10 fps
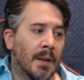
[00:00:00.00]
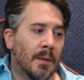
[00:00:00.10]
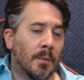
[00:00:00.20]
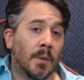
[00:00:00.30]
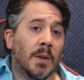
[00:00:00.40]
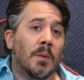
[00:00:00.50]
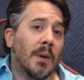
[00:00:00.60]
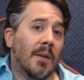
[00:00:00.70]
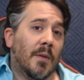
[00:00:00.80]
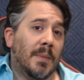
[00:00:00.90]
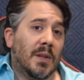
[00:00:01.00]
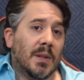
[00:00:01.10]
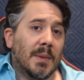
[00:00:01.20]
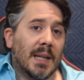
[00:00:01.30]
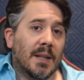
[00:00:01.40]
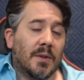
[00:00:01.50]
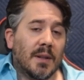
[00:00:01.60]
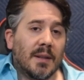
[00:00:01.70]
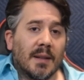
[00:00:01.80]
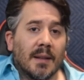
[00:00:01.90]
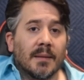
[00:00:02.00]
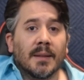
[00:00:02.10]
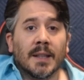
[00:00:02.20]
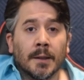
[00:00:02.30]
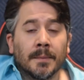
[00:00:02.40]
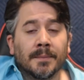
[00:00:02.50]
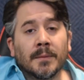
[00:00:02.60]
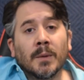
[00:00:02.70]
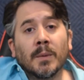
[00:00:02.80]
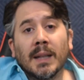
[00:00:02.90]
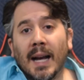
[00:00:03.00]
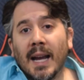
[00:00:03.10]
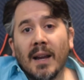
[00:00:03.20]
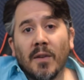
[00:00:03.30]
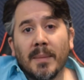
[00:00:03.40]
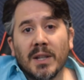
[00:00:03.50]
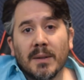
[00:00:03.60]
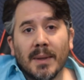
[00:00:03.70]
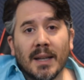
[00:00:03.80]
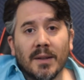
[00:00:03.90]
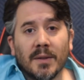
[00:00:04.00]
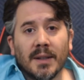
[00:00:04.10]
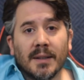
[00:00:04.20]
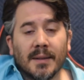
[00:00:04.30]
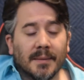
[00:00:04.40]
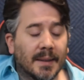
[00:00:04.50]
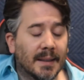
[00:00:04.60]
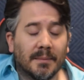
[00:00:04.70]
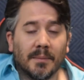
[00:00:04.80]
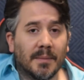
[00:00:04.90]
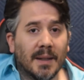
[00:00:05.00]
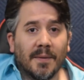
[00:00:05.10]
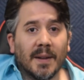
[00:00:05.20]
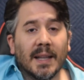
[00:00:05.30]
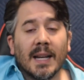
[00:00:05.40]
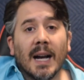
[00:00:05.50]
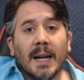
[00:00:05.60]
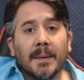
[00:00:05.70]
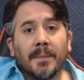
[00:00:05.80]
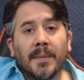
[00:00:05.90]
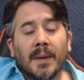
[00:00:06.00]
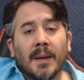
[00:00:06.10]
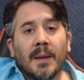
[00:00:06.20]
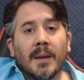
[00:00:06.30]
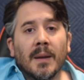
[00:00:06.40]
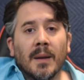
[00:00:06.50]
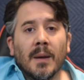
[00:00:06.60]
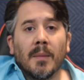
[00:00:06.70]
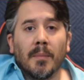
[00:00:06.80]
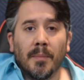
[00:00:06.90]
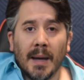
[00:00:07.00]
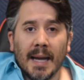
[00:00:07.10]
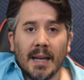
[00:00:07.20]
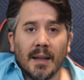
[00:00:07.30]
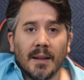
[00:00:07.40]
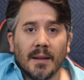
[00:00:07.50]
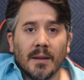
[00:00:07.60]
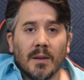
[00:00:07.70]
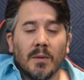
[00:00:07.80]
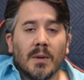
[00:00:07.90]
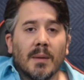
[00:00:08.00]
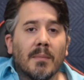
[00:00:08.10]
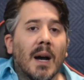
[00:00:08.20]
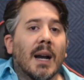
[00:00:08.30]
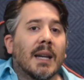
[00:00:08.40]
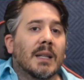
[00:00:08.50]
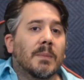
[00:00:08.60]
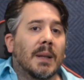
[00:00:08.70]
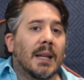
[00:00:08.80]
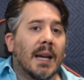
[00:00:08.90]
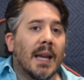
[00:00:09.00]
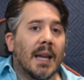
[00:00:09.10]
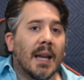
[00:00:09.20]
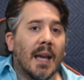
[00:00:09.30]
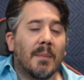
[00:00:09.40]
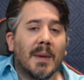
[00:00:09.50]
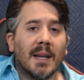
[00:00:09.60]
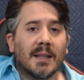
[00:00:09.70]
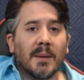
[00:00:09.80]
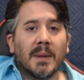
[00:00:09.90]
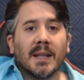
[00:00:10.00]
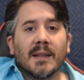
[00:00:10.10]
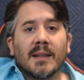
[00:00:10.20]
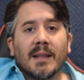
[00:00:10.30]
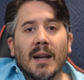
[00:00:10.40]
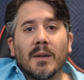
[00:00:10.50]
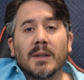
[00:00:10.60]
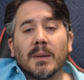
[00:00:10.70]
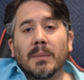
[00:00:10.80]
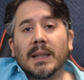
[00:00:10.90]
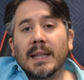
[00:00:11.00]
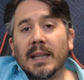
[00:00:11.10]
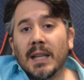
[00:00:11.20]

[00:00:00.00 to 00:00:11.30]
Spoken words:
Will you ever be Jimi Hendrix? No. Will I ever be Jimi Hendrix? Definitely not. But you can mock his playing and make something that sounds completely